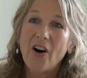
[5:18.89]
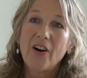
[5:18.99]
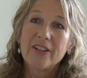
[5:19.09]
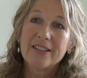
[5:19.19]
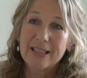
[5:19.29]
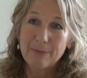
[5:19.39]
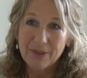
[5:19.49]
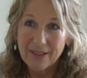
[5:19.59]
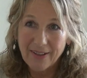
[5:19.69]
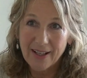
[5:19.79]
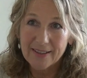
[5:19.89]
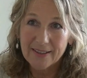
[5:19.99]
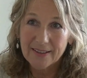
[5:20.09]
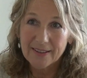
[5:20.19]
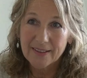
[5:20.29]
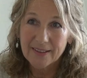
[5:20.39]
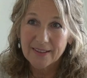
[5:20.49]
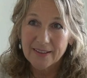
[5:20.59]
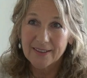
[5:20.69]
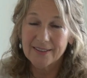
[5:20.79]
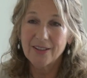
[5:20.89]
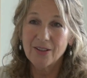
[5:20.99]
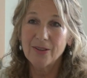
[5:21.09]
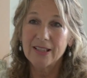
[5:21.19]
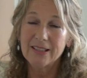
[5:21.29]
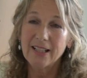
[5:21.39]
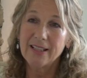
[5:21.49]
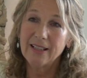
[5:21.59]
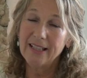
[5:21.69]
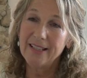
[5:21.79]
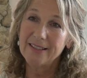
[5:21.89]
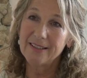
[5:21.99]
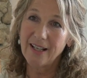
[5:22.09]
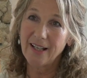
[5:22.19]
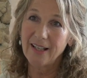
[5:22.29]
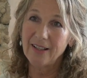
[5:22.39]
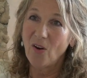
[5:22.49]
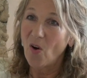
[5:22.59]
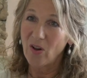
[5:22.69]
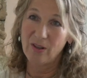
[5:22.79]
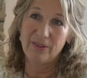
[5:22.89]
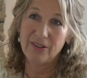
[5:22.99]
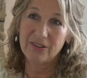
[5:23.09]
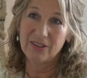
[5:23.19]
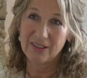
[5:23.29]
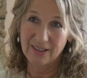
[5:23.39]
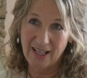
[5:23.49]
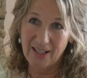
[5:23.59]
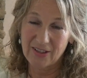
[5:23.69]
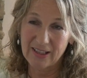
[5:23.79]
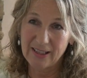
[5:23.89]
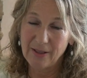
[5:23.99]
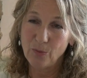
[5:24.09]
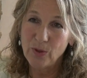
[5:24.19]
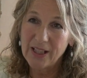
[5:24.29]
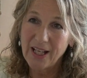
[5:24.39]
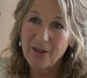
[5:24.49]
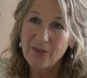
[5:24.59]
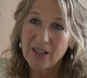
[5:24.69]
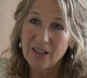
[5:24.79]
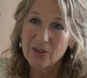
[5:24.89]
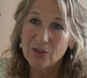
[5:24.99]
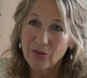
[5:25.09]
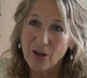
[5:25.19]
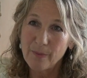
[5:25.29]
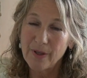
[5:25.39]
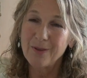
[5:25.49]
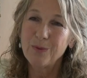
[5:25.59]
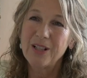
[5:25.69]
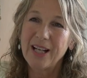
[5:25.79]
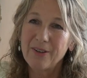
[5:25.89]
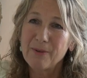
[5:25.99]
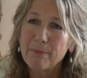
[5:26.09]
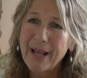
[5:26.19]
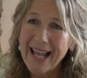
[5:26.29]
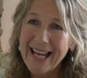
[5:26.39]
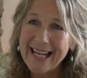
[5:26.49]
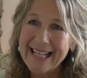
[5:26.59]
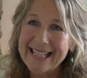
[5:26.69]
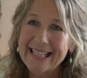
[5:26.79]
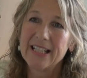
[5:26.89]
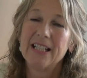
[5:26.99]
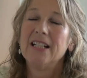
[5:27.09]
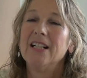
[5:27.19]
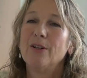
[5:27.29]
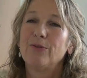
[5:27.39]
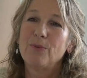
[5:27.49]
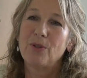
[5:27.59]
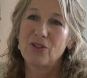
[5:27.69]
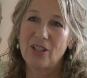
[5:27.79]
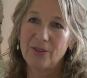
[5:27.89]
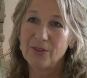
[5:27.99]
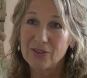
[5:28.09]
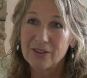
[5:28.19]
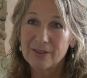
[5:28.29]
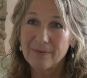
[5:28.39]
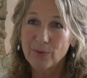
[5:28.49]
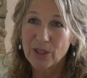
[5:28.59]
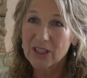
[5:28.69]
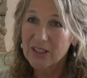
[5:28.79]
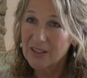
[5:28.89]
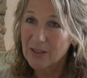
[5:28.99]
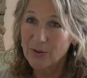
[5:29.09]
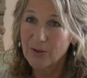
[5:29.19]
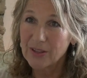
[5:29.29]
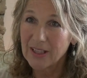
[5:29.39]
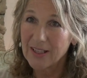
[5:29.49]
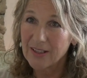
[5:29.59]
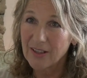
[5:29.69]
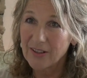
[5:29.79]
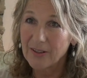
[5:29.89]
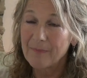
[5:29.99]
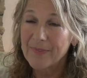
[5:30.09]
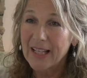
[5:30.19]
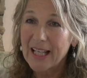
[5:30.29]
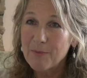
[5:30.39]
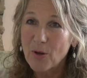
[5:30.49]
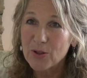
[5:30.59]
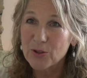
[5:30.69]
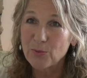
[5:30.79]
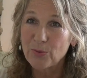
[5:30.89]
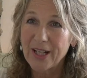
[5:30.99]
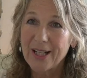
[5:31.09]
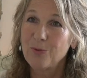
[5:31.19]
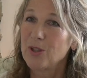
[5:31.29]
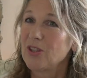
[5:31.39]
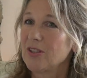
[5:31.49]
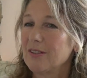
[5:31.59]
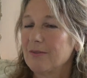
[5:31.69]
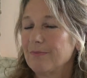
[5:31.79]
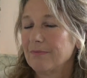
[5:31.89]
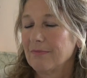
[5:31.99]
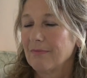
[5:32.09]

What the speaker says: on a septic tank. So it's like inside all of us, actually. We carry trauma, we carry pain from our childhoods, which is stored in our emotional brain, which is,